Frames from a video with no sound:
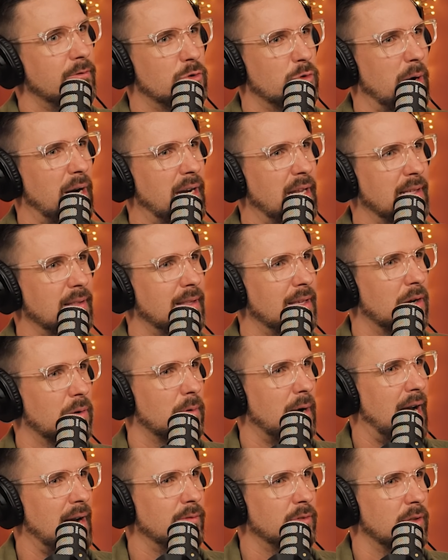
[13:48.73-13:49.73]
of dreading the
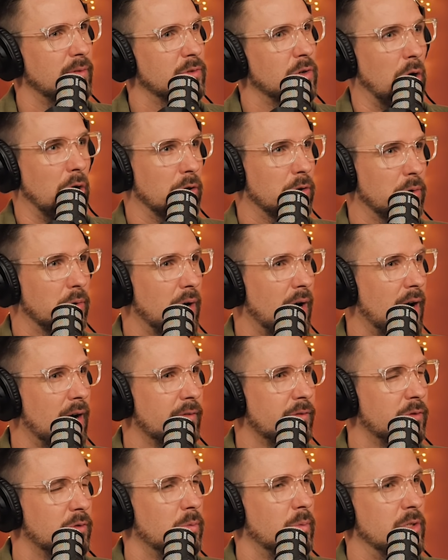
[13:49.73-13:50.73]
arrival of
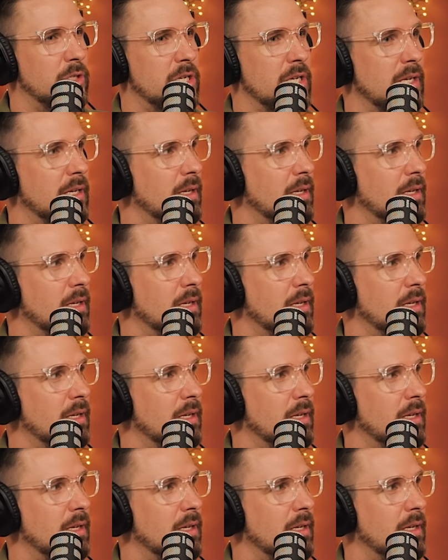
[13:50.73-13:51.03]
Karkaroff, which he